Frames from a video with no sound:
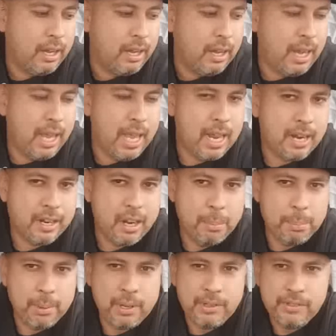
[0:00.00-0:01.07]
I had a
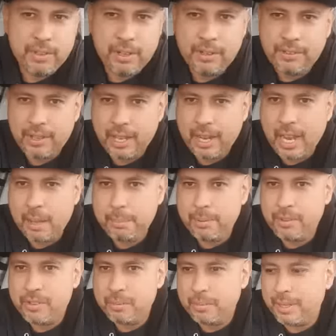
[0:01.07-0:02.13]
couple incidents that
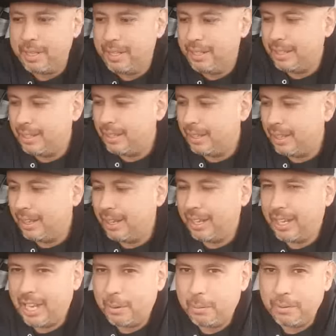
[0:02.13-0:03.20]
happened to me. Uh,
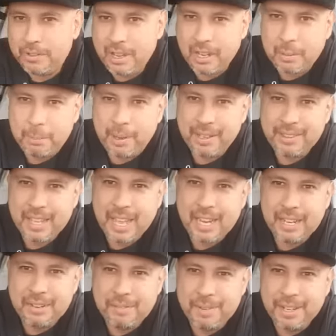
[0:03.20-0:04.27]
I will talk about
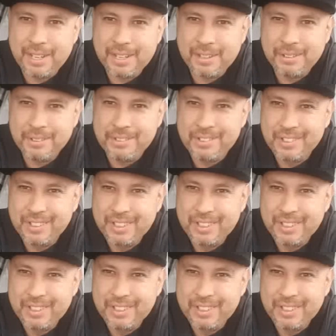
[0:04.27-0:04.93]
that in videos.